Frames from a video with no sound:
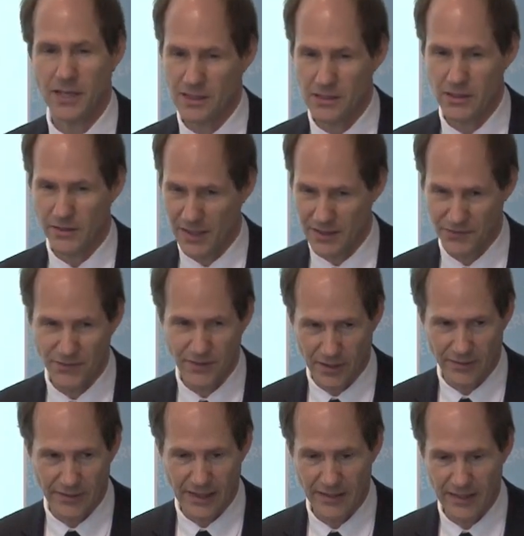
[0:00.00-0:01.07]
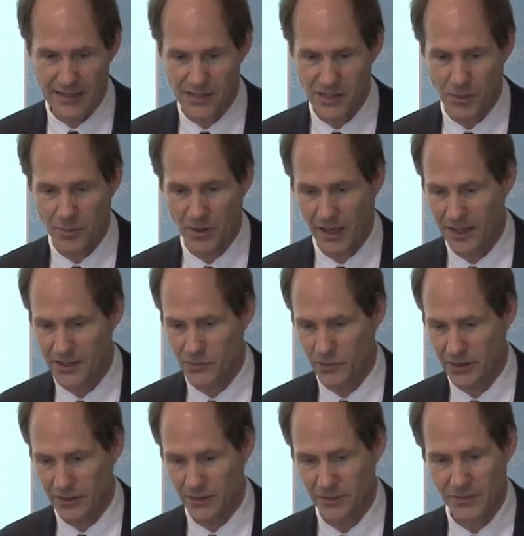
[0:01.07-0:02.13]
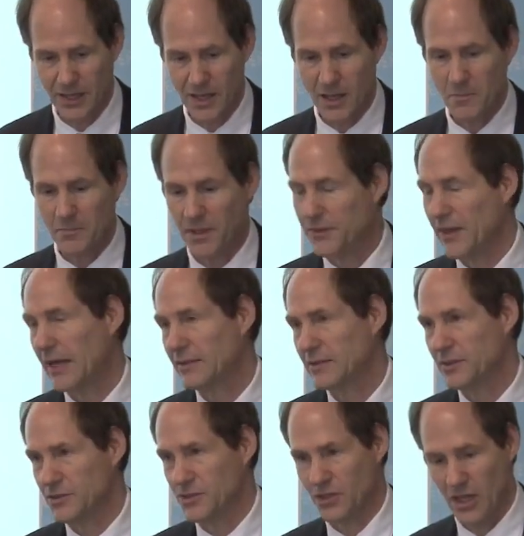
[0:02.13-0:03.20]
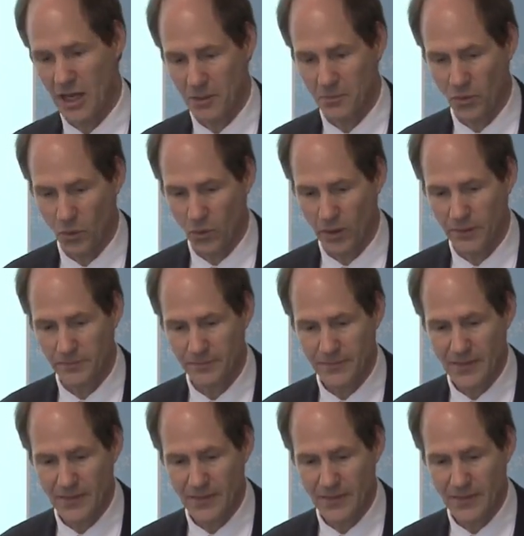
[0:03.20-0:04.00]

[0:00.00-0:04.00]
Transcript: So thus far, that's our prize winner, but there's a lot more.